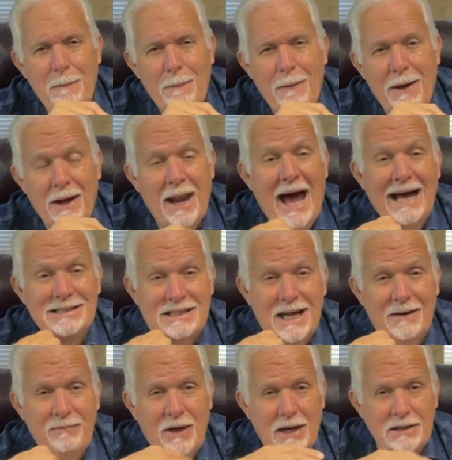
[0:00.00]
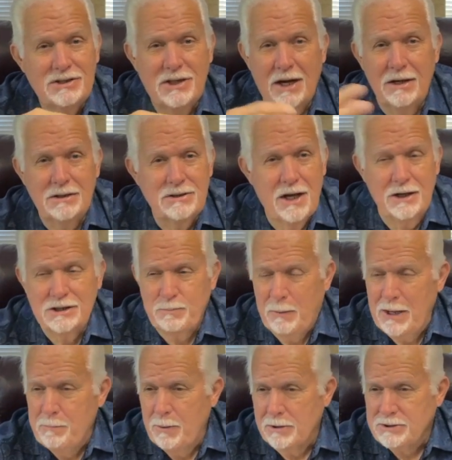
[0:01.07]
and I said this, there, there's
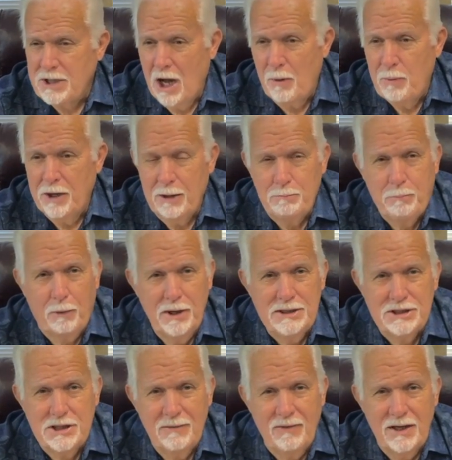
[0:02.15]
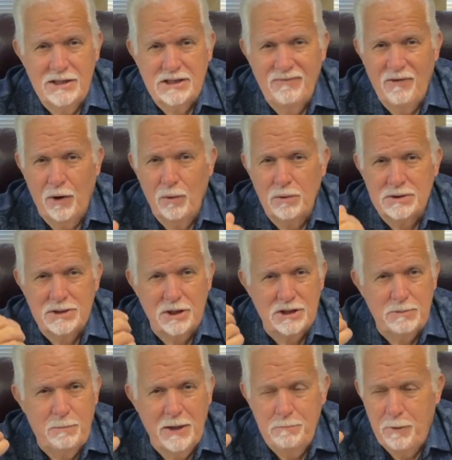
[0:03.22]
people that's already preached to these folks. There's
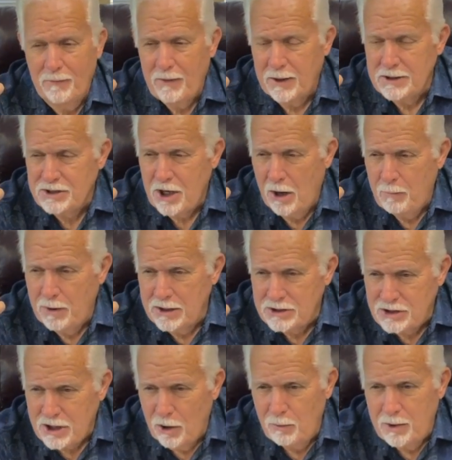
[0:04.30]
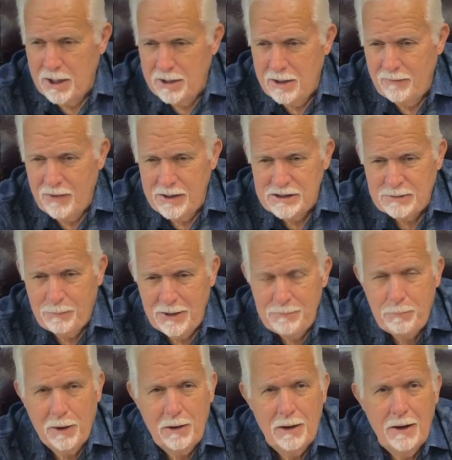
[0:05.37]
people that is already sown into these
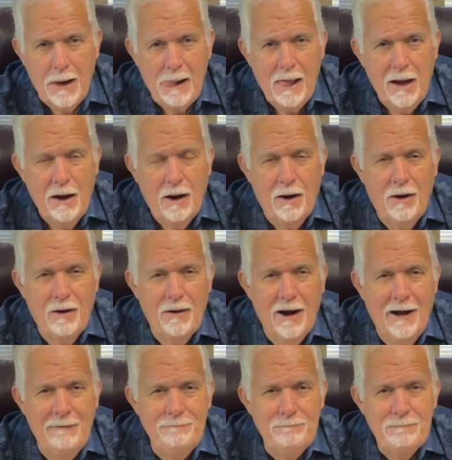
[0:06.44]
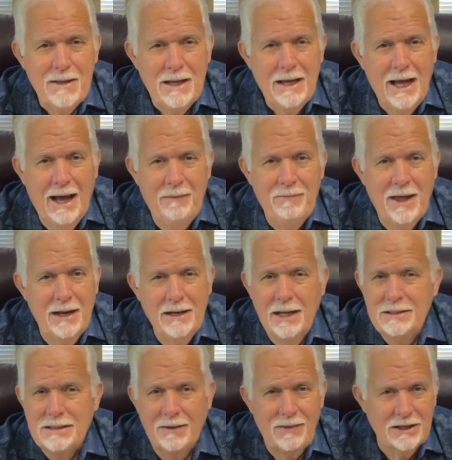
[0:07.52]
people. All right. And then he
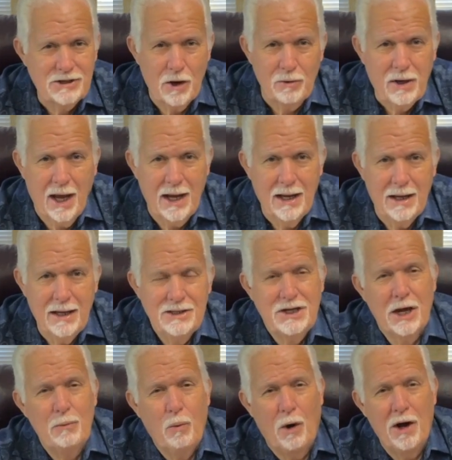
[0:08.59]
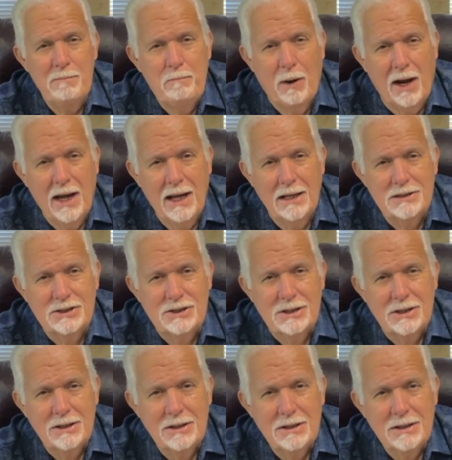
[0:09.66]
said, that's okay. He said, one plants
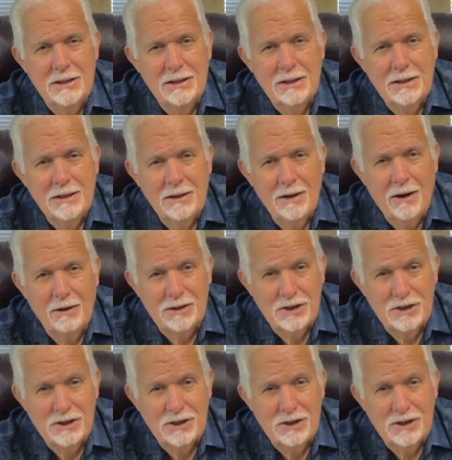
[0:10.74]
or